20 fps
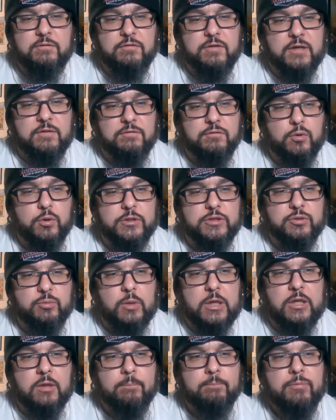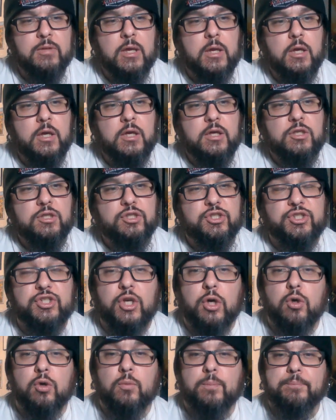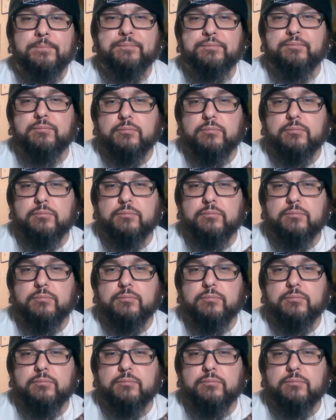fight for as well. So